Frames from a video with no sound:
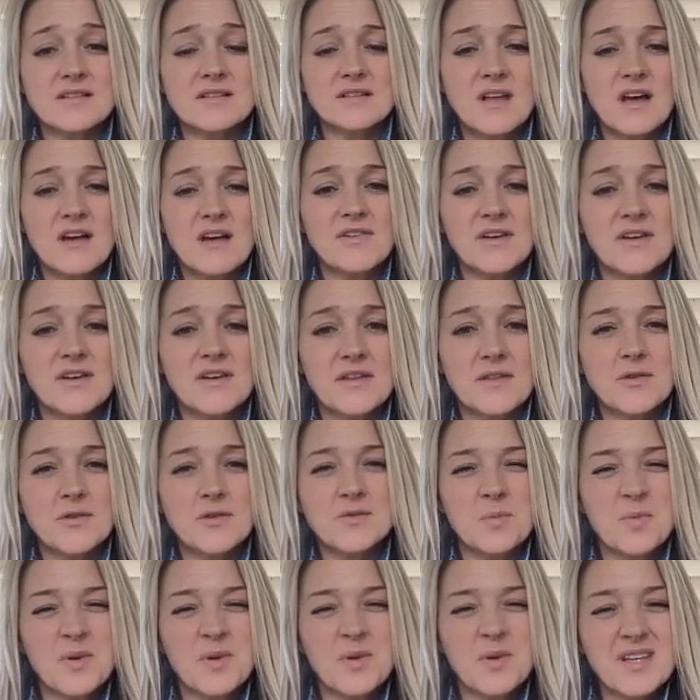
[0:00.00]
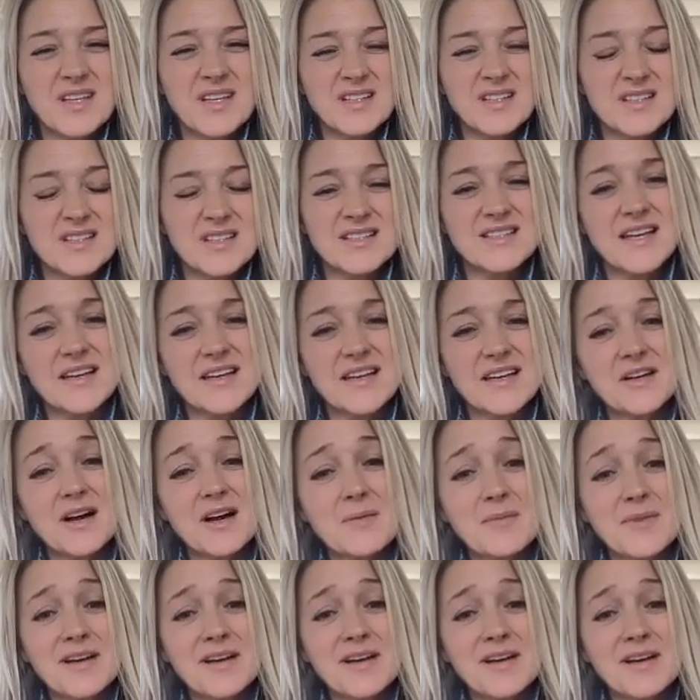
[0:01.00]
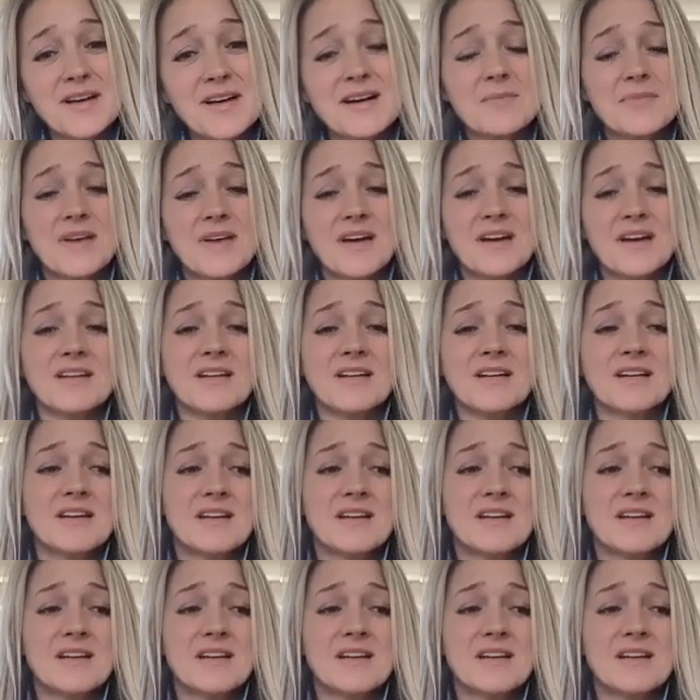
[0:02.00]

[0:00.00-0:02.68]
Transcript: loving those pieces that are coming up that